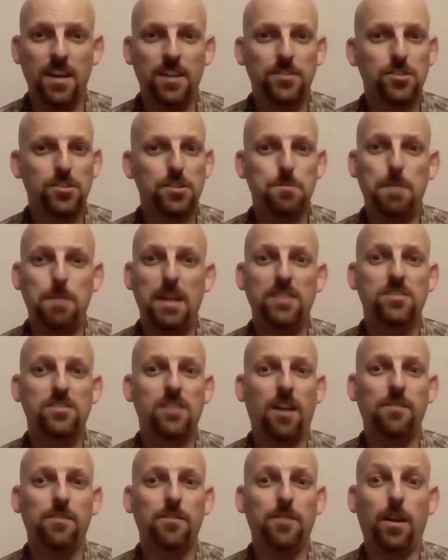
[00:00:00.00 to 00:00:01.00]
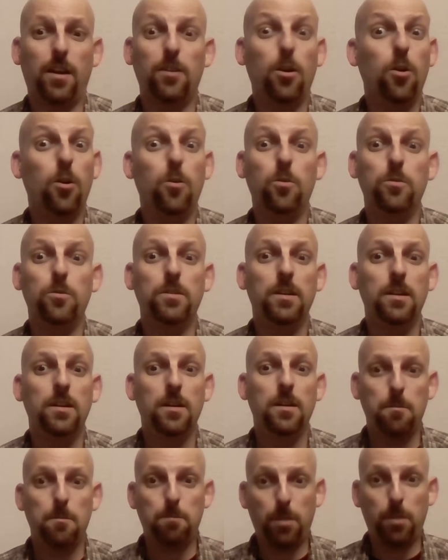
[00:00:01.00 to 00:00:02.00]
just based off of our own
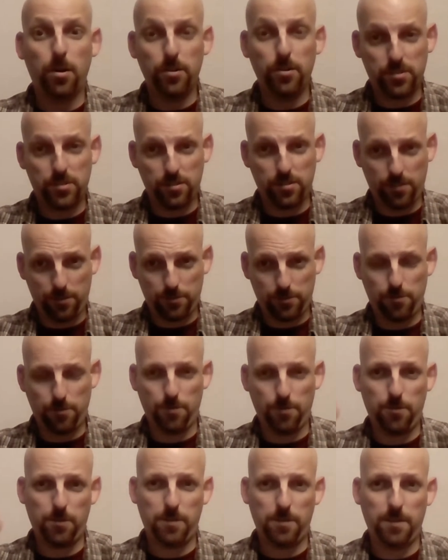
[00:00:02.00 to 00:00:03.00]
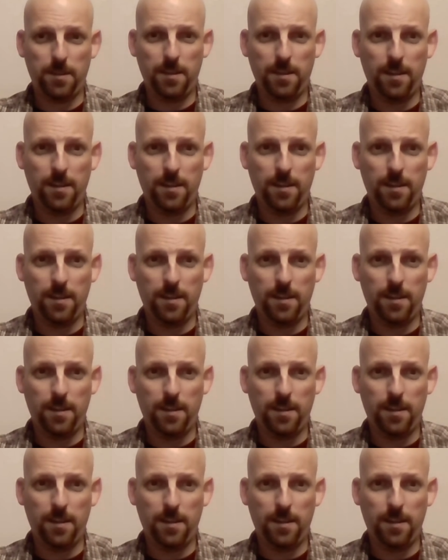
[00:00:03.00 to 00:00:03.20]
personal truth